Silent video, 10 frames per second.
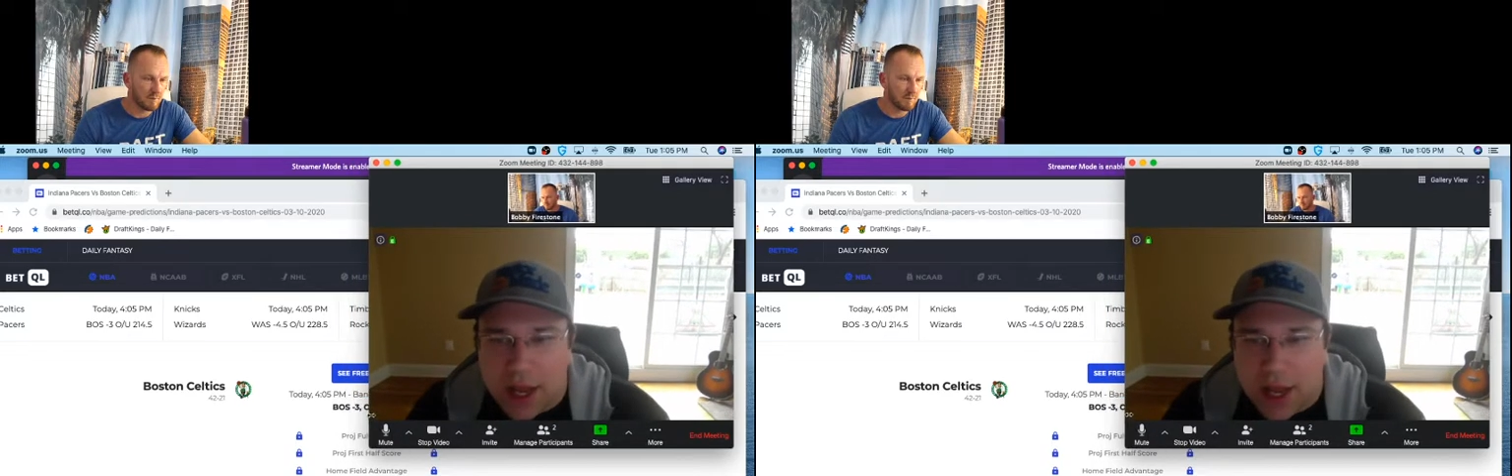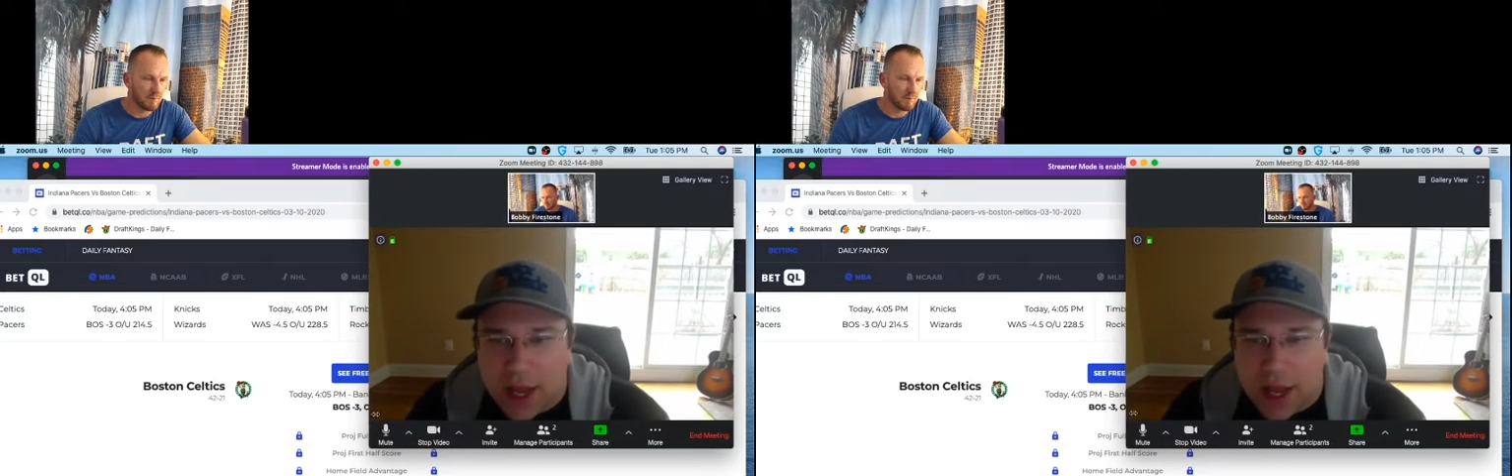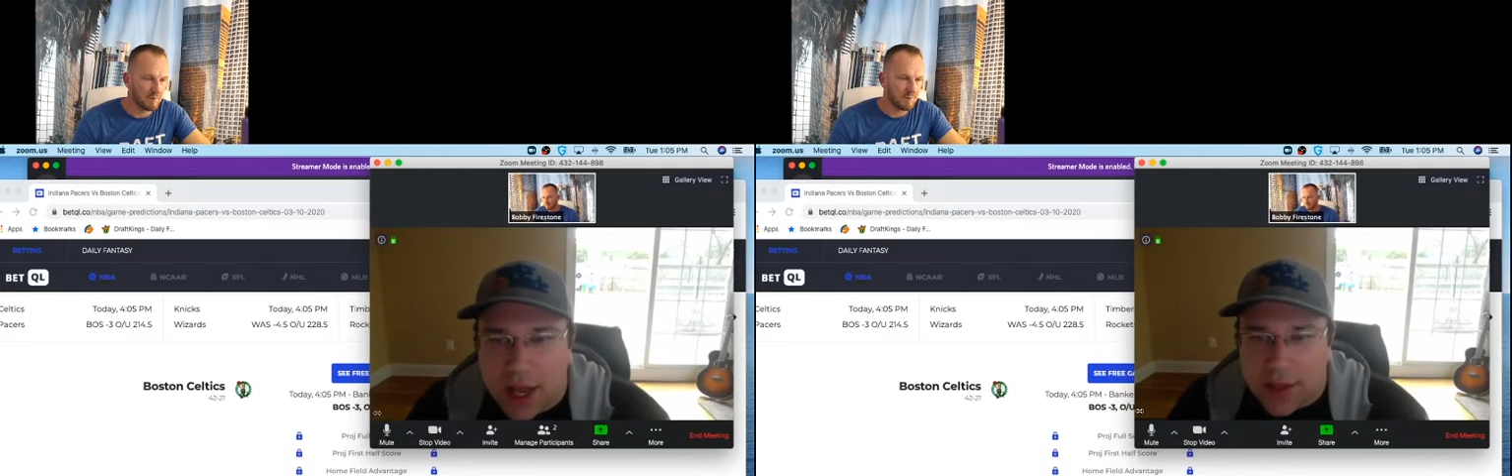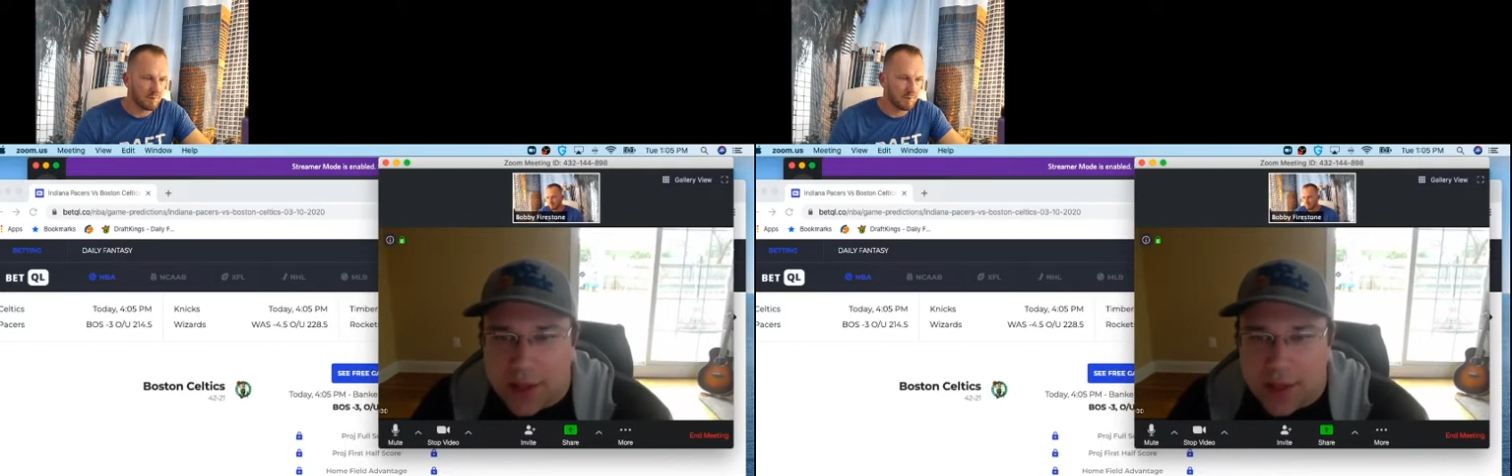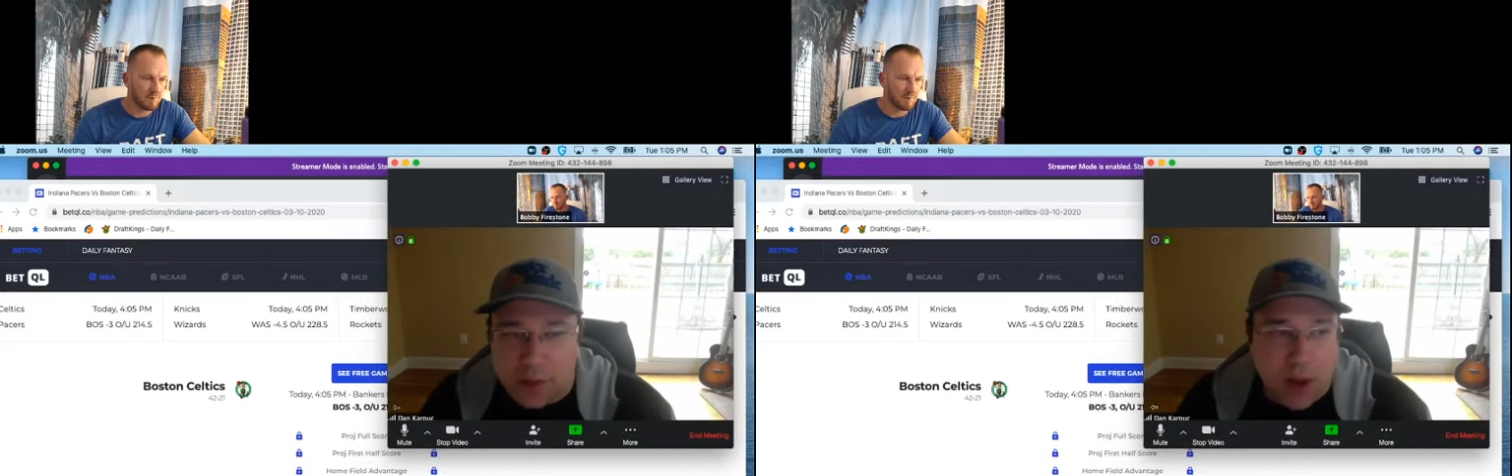And that's above
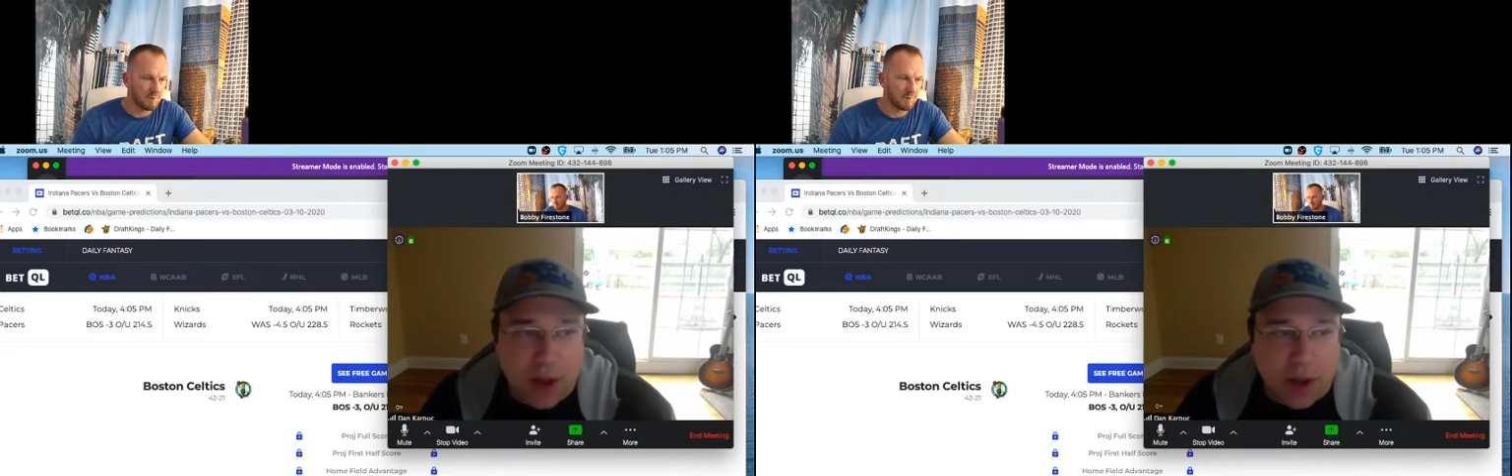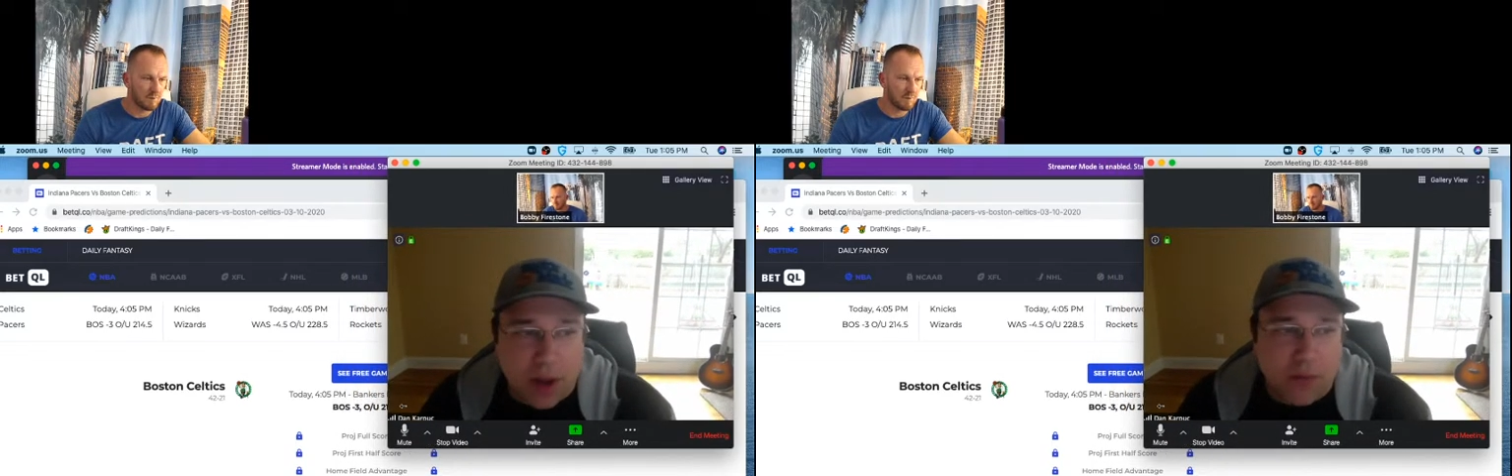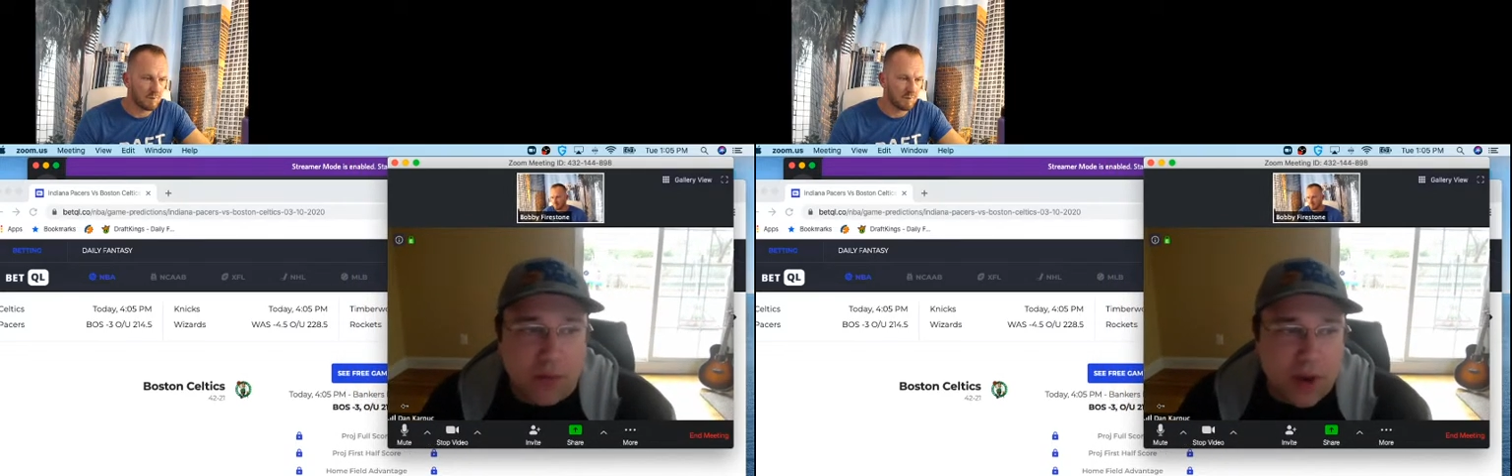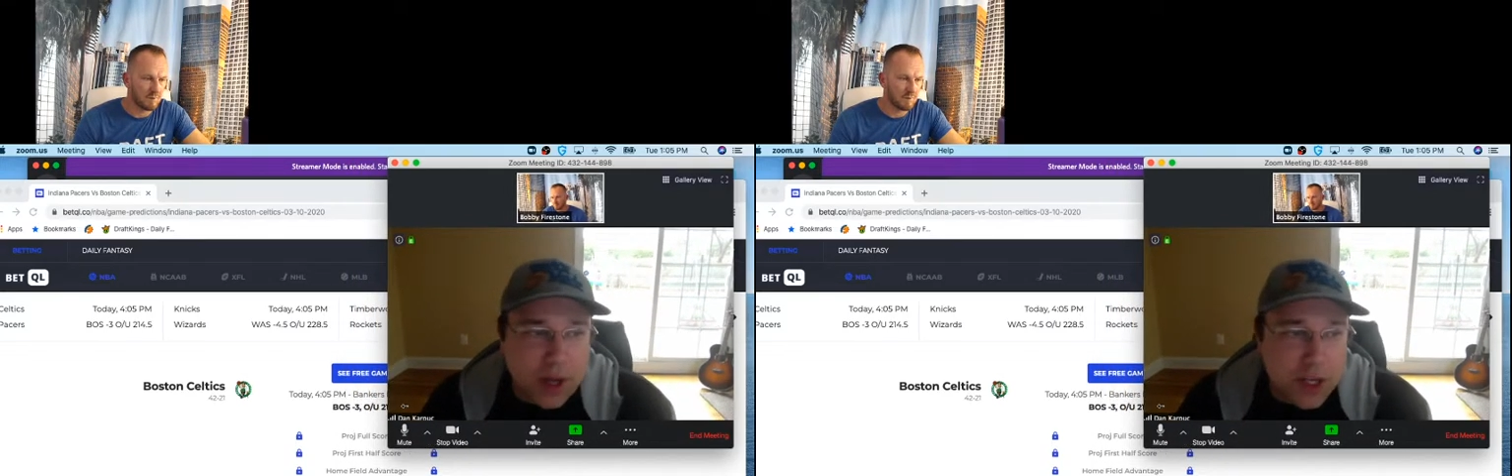James Harden